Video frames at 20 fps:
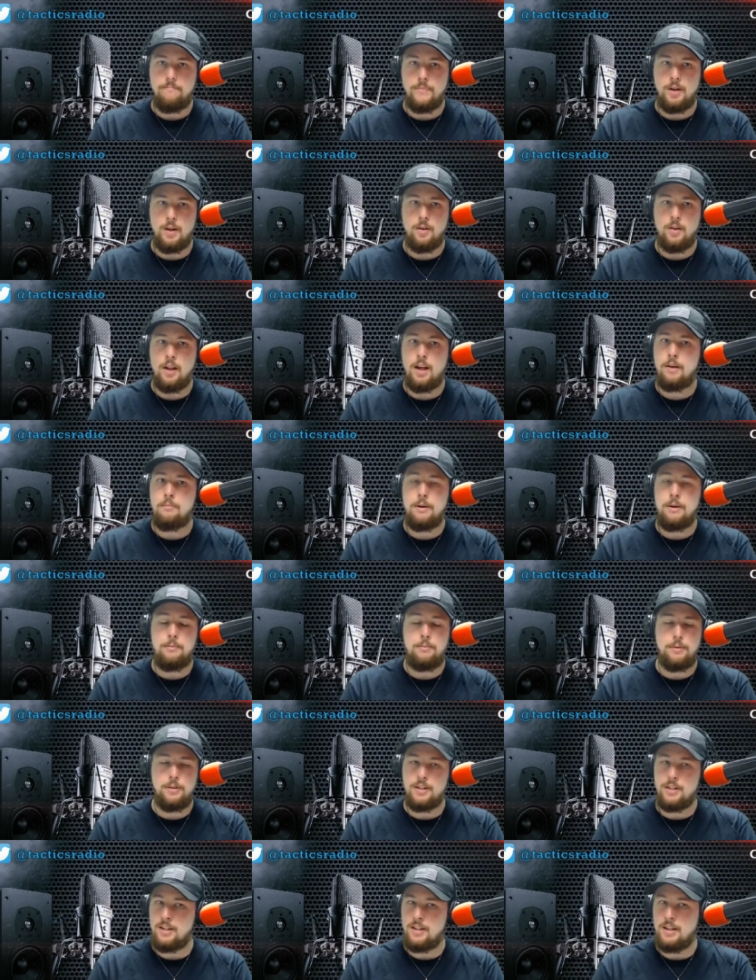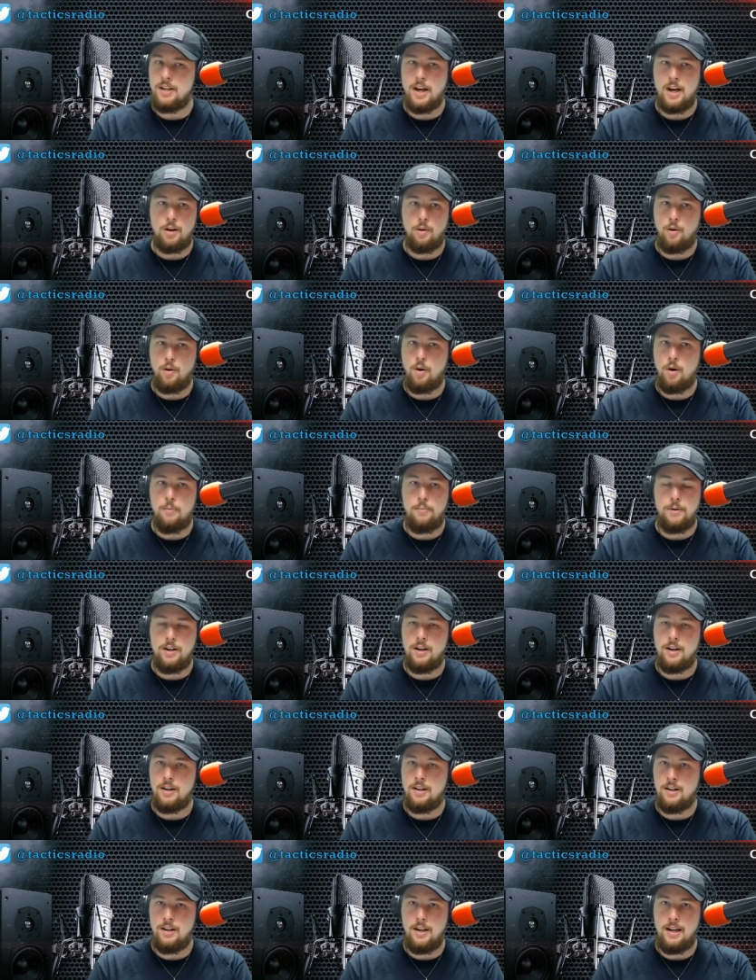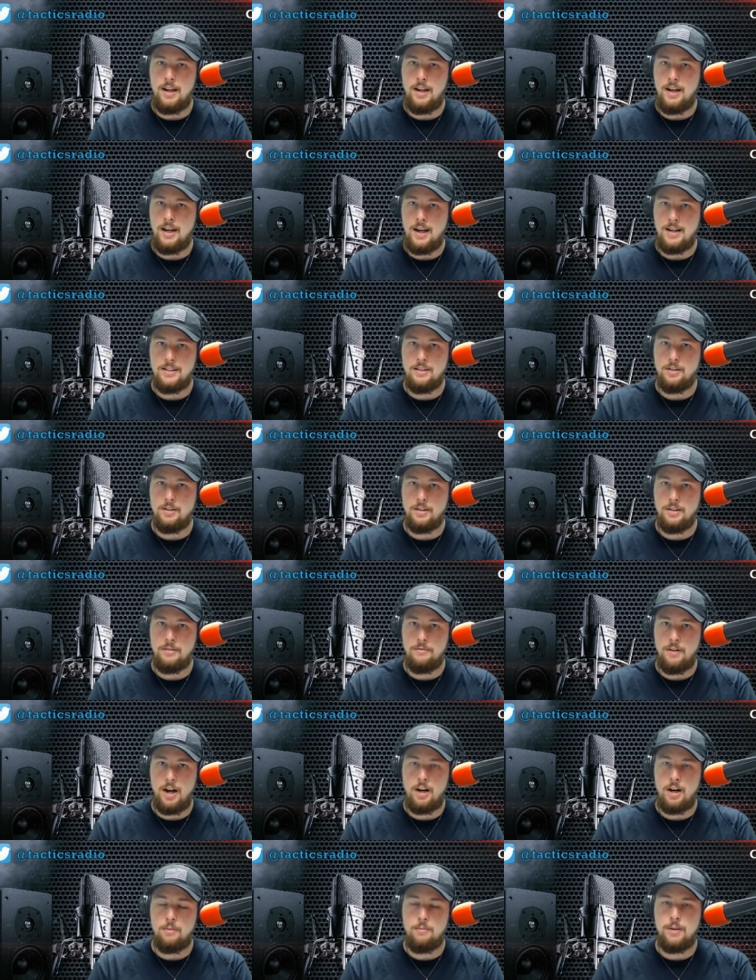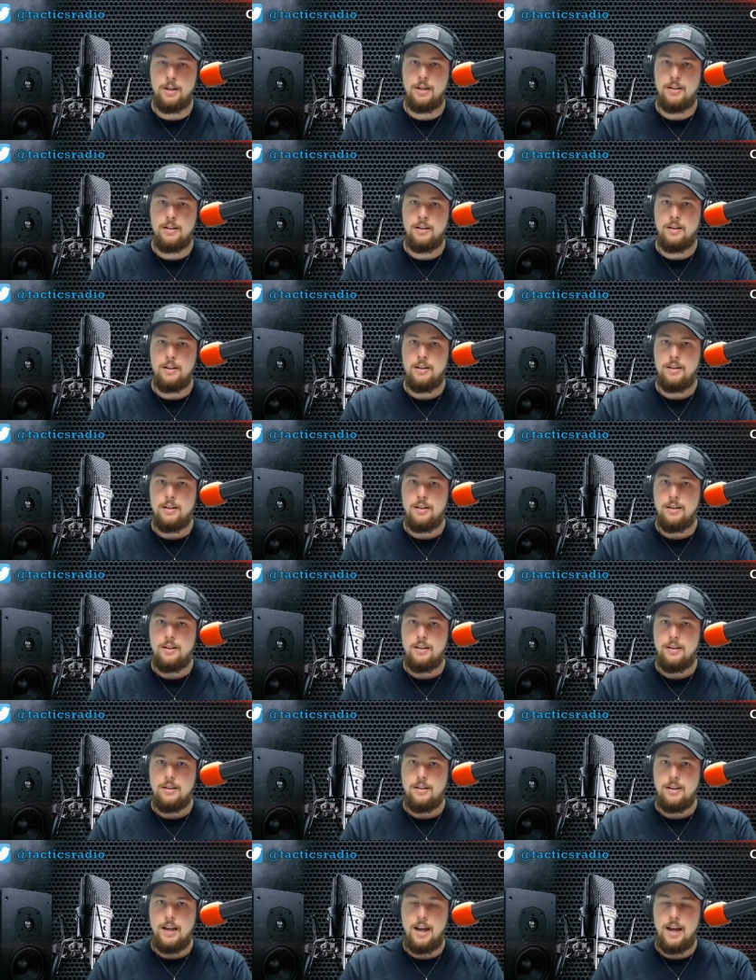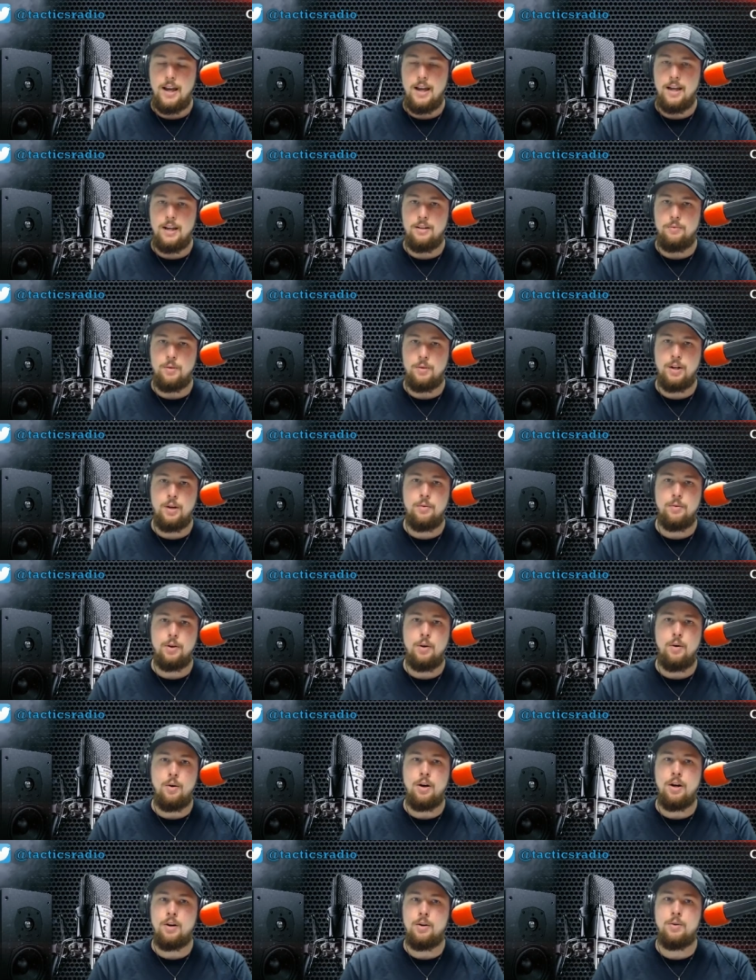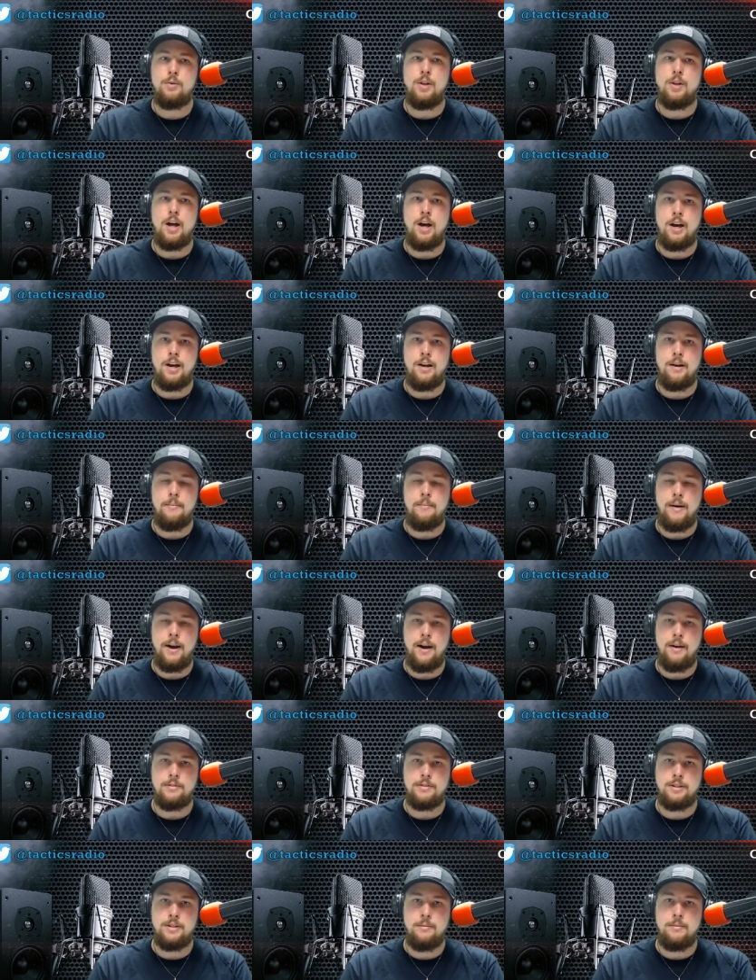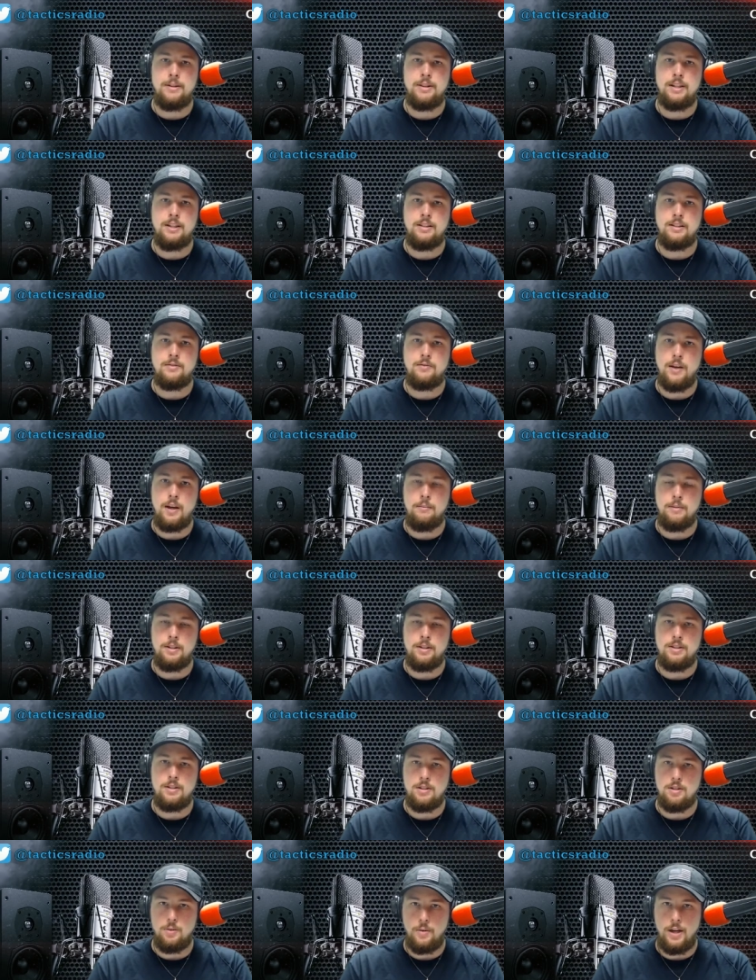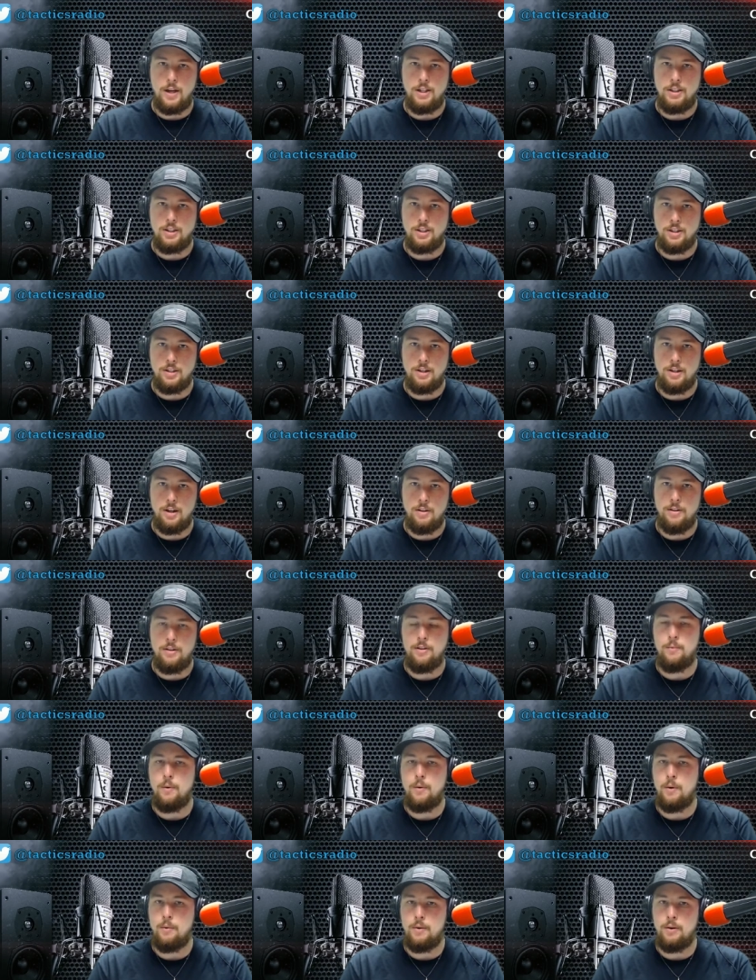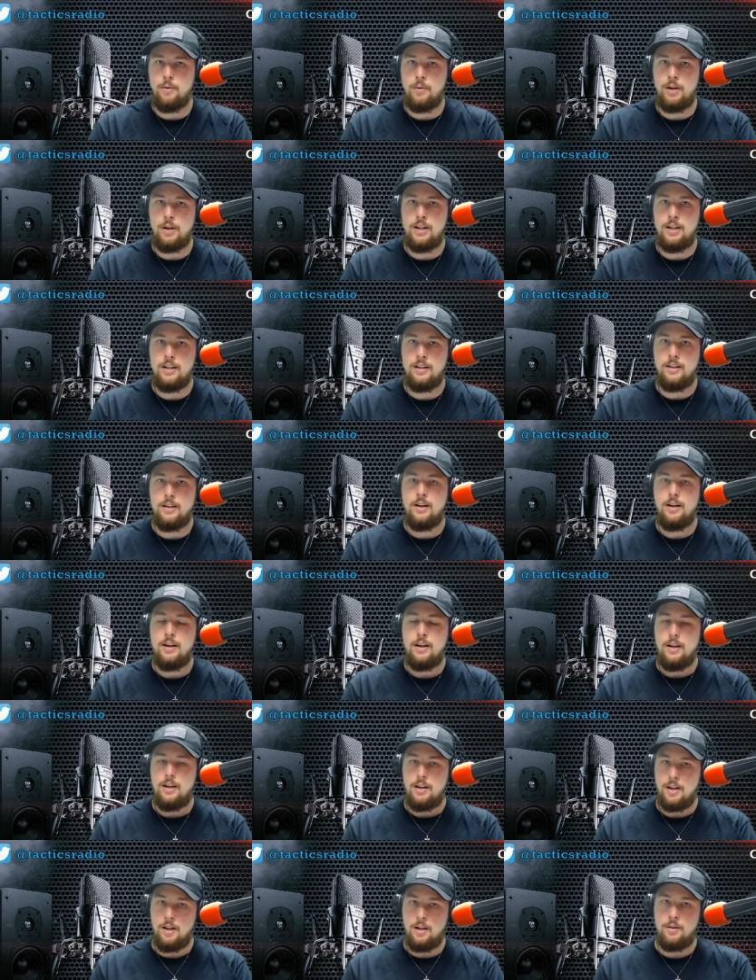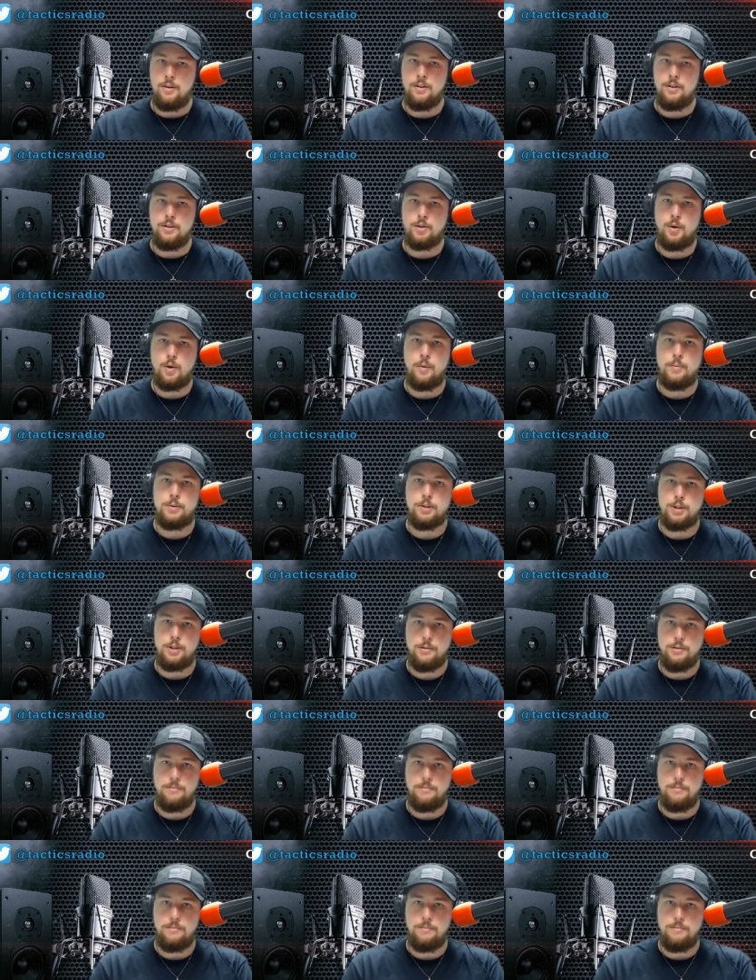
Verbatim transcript: There are a lot of people that did not grow up in an, an ideal environment and we don't know a whole lot about Timothy's family situation other than what we read here in the scripture.